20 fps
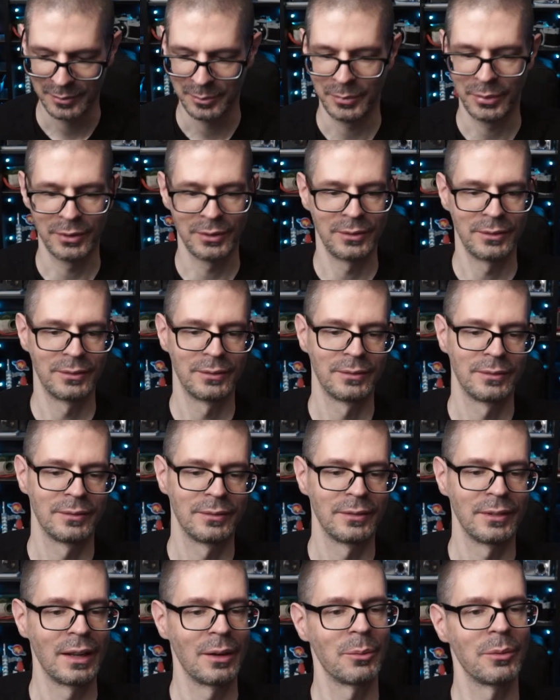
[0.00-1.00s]
But
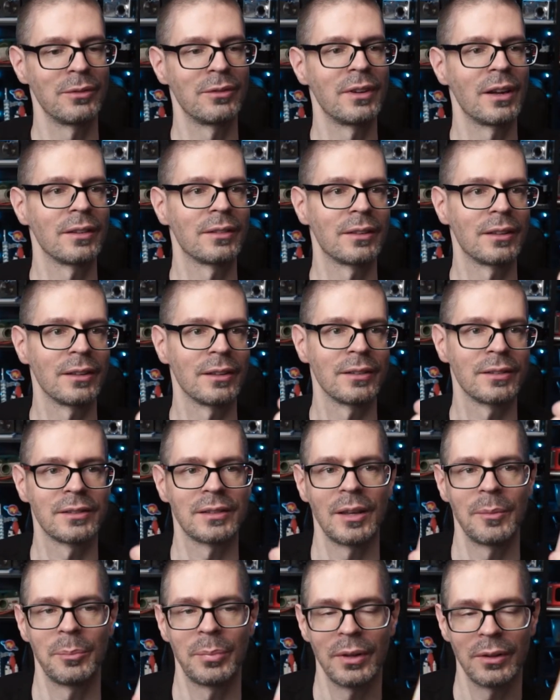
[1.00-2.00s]
yeah, we've got the
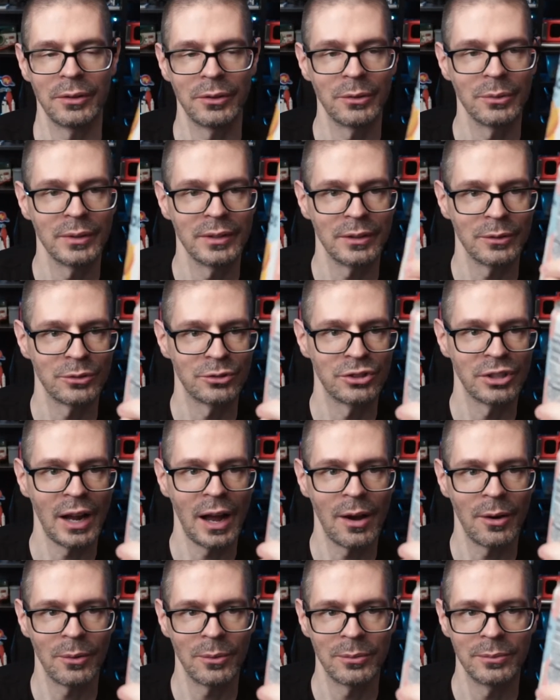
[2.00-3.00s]
San Pellegrino
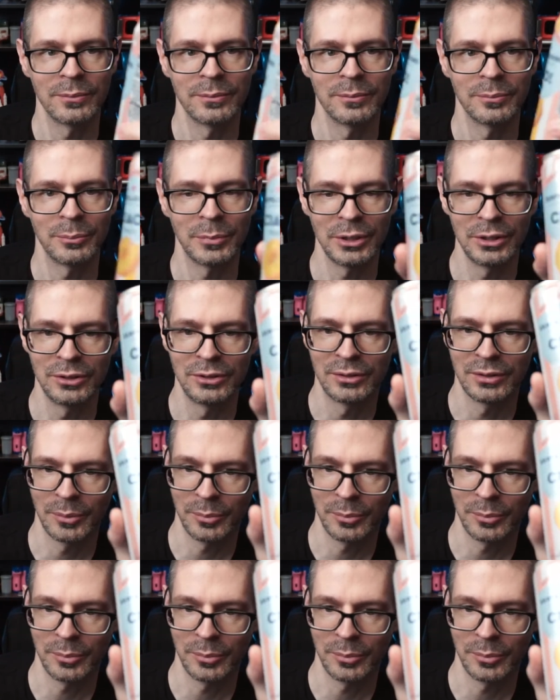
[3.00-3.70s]
Ciao peach.